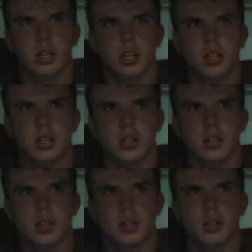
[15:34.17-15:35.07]

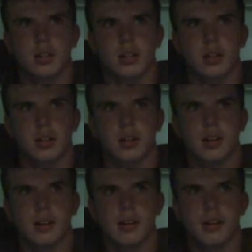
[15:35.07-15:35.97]

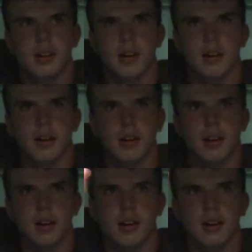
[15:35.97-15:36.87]

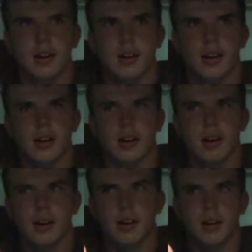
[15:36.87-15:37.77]

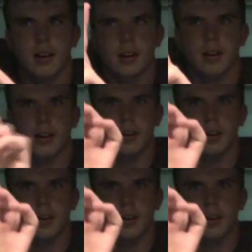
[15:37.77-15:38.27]
No words are spoken by the person on screen.